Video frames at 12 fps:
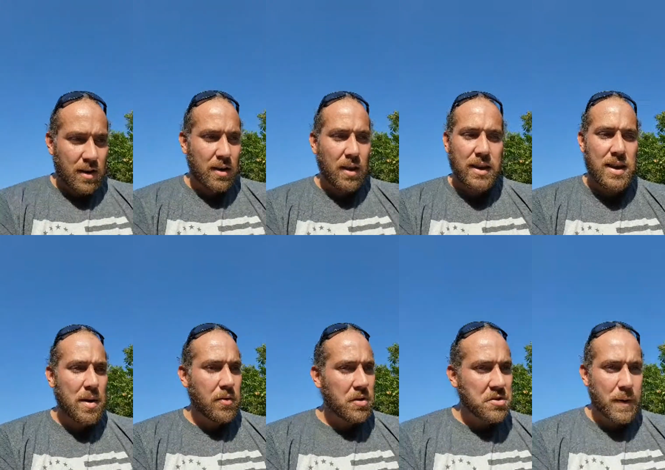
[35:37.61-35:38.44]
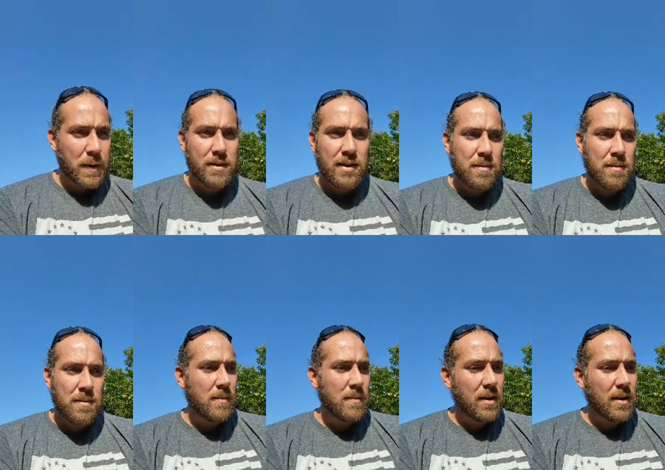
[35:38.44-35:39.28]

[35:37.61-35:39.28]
like him. I respect him.